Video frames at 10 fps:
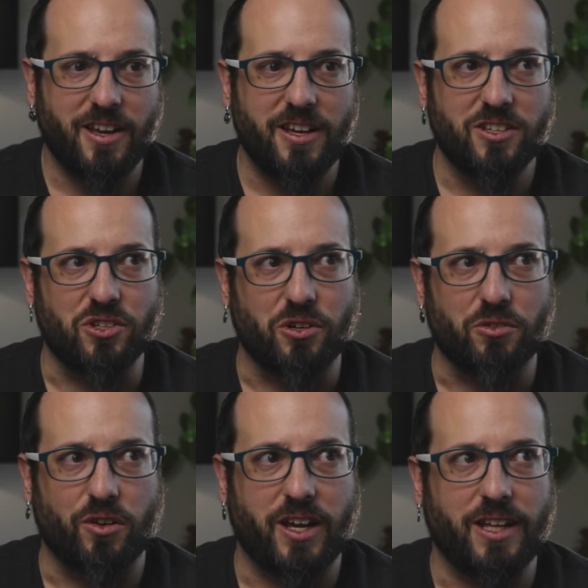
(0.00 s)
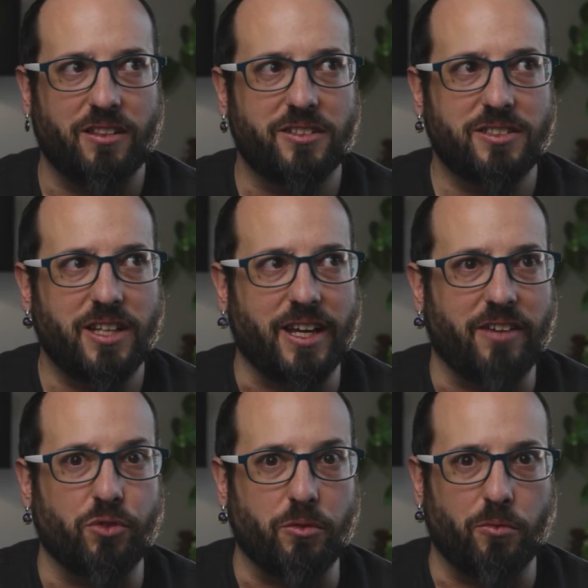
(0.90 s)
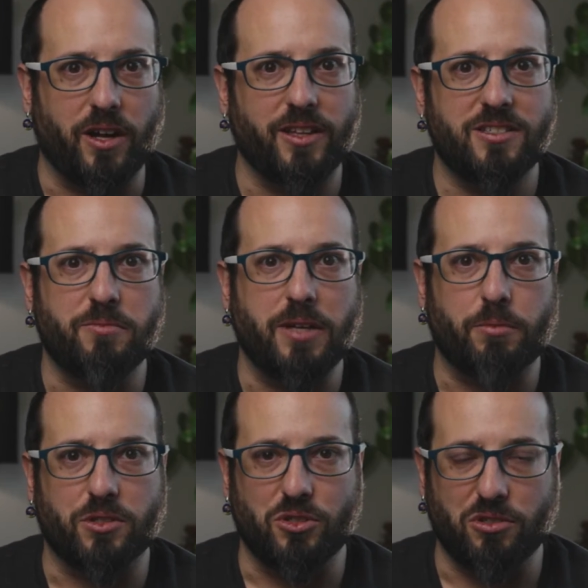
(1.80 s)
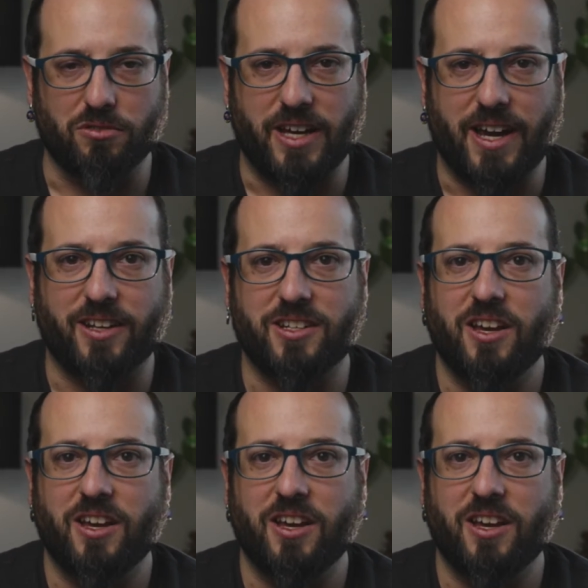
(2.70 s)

So it looks like if we want to be able to do that,